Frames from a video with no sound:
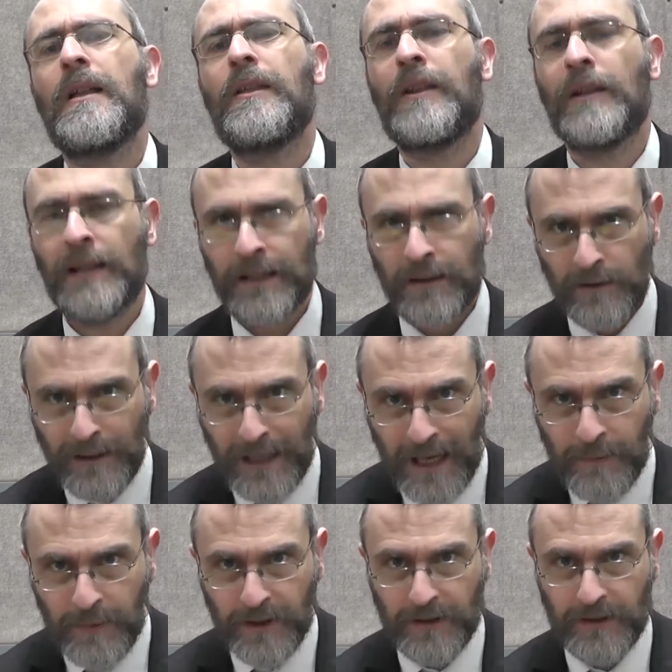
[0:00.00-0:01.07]
The letter
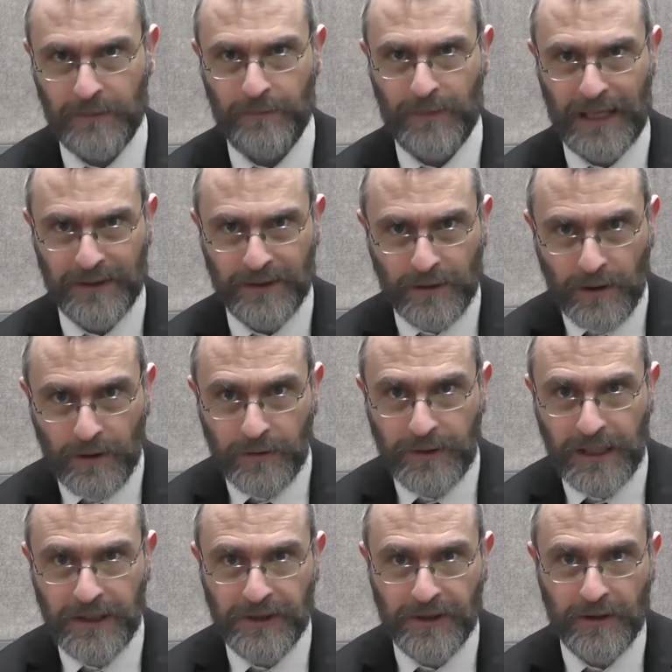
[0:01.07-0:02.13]
lamed has a
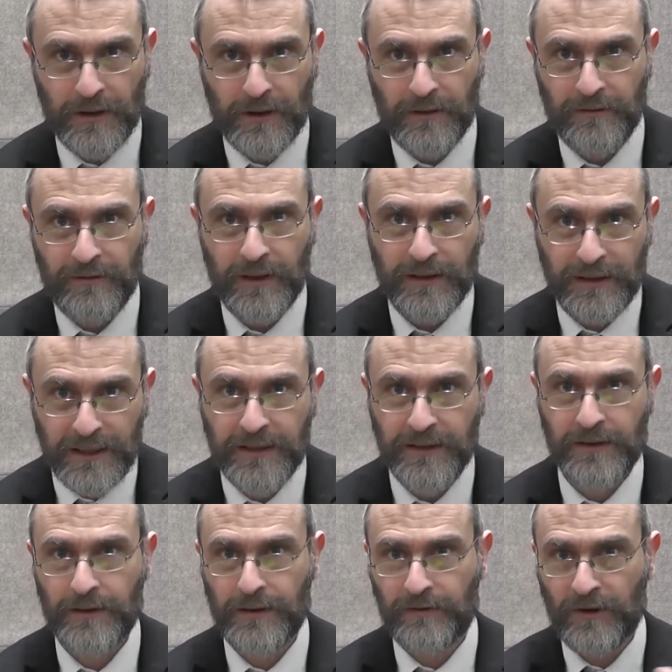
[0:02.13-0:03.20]
connotation of
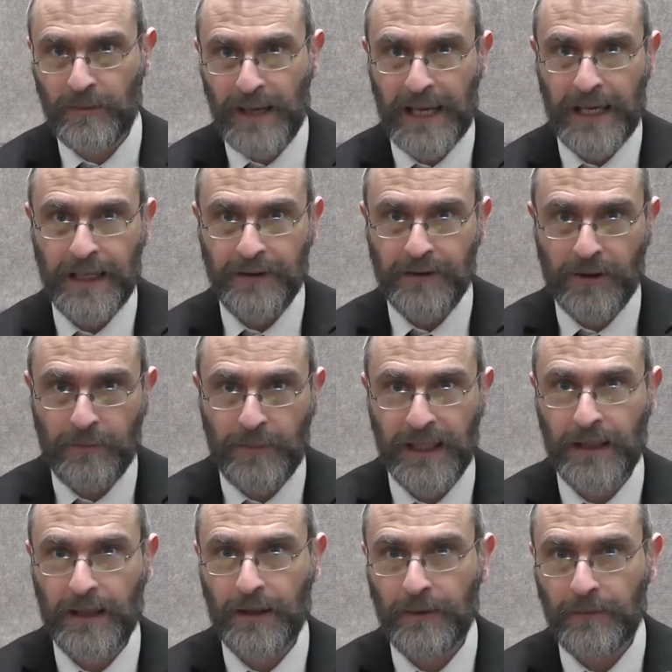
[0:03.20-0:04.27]
distance from A to
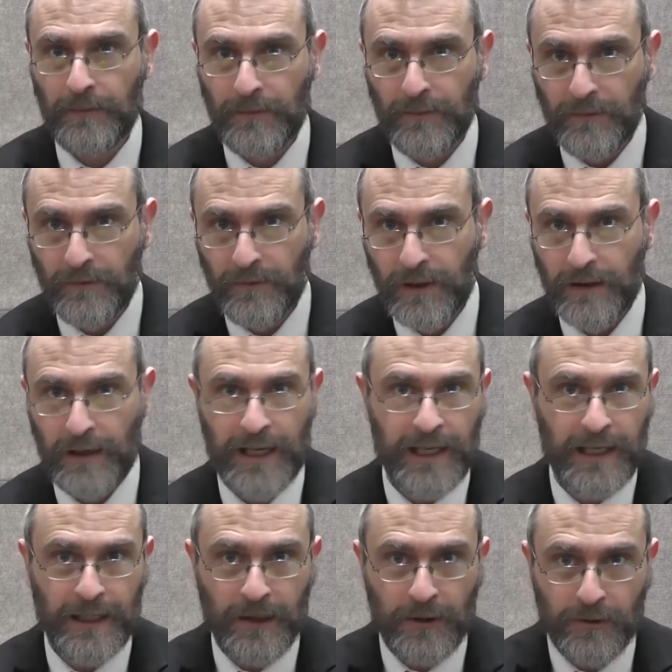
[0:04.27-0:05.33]
B.
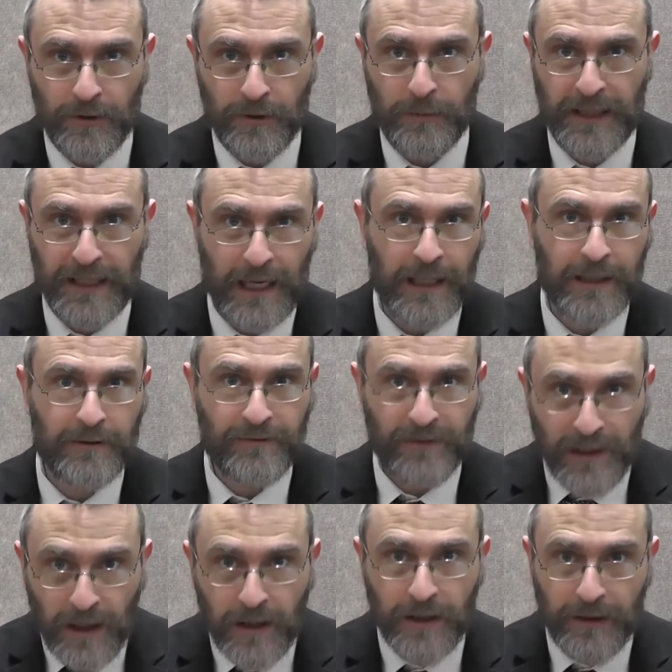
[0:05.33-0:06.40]
A to B,
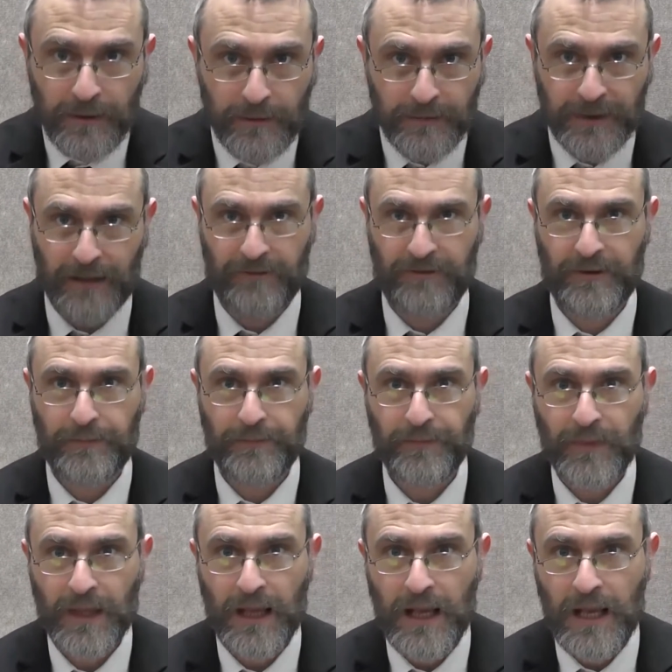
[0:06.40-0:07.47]
aleph, le, taf.
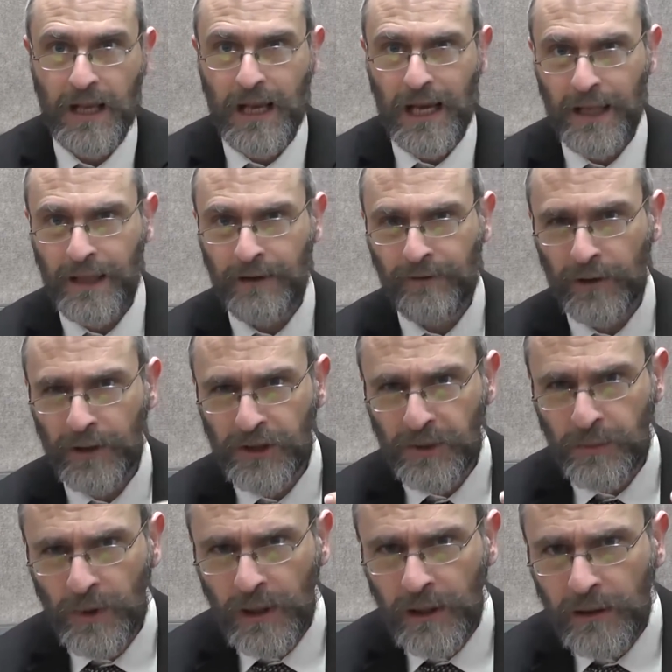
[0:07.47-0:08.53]
And therefore
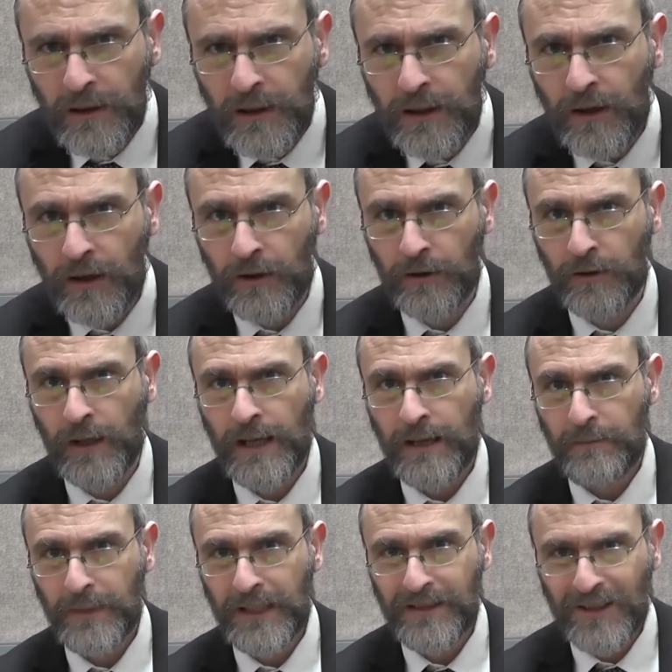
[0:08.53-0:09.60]
lishmoa likol
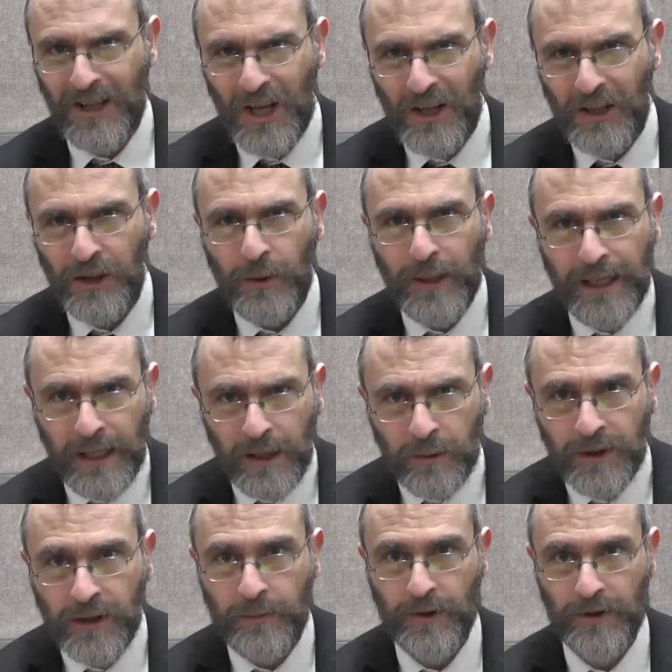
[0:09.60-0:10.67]
means you hear
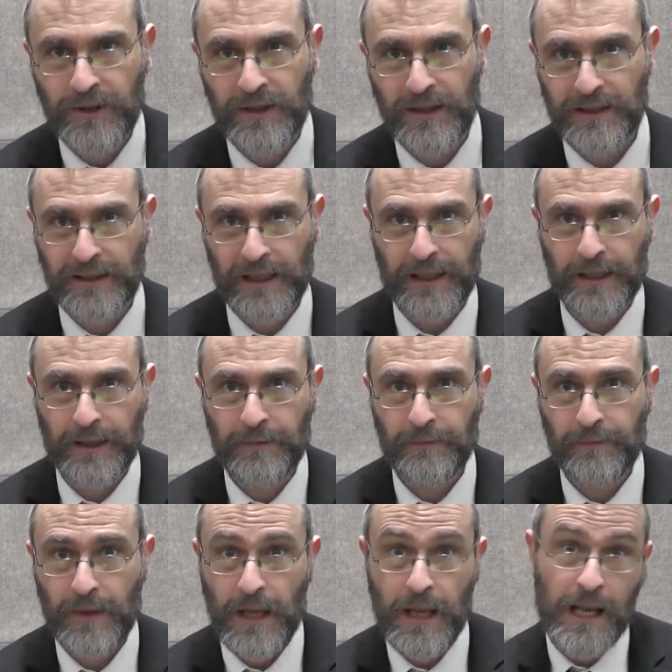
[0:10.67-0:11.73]
what the person is saying,
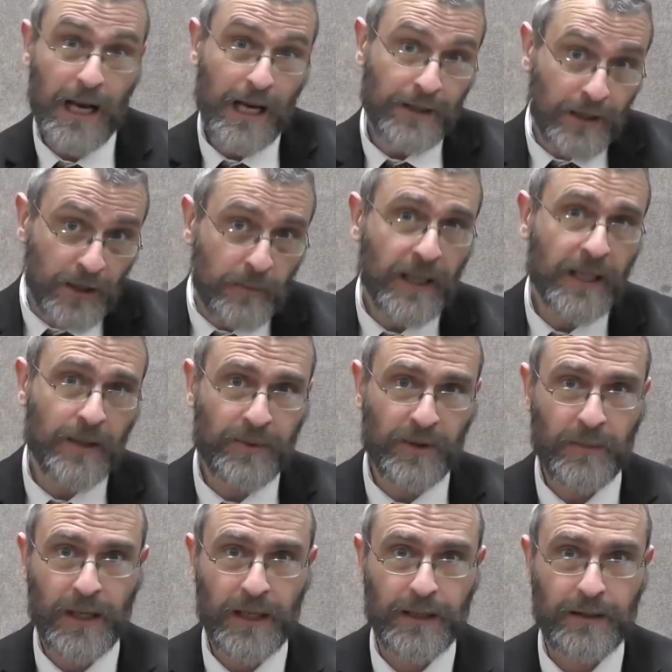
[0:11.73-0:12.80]
and then you make up your
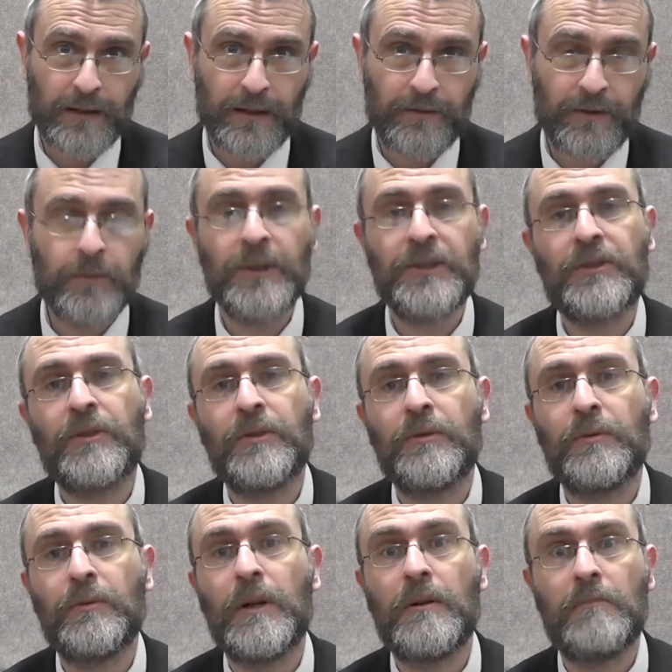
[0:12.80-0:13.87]
mind if you wish
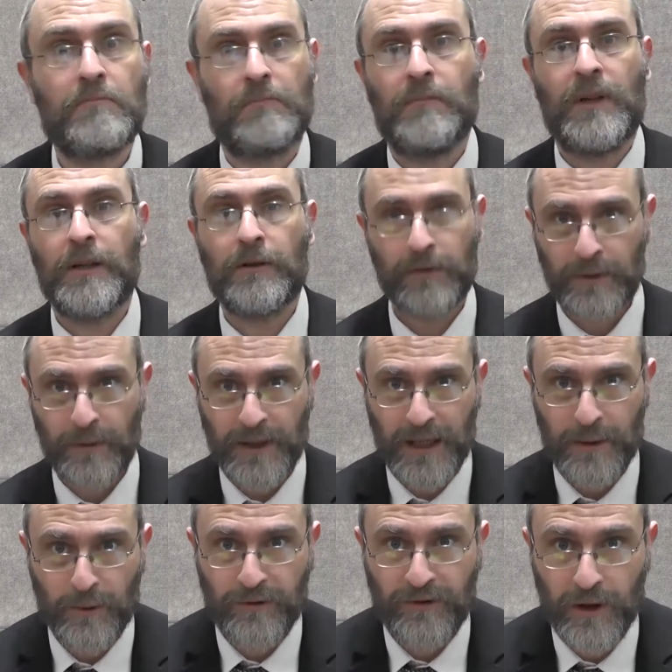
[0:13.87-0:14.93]
to agree with
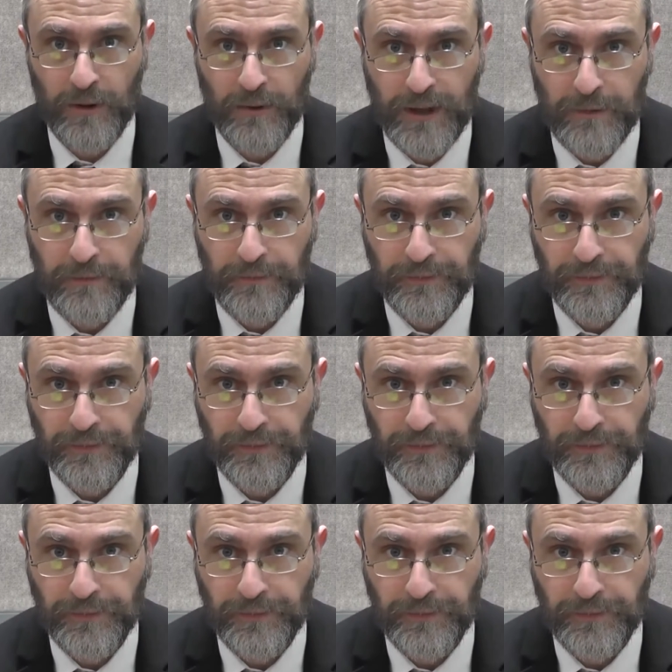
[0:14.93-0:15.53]
them or follow them.